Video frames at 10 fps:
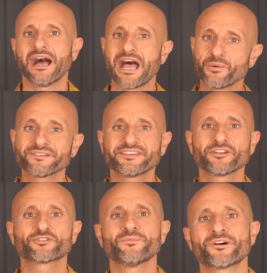I will see
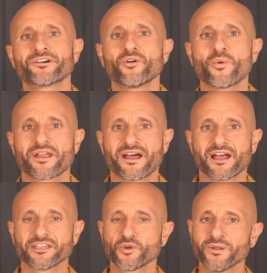you tomorrow where
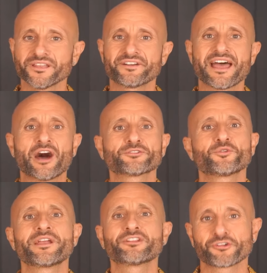you will learn how
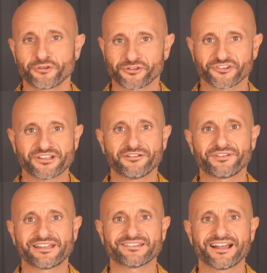to introduce yourself
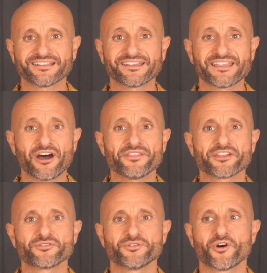in Italian now
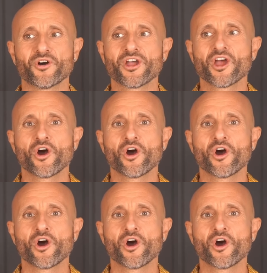that you know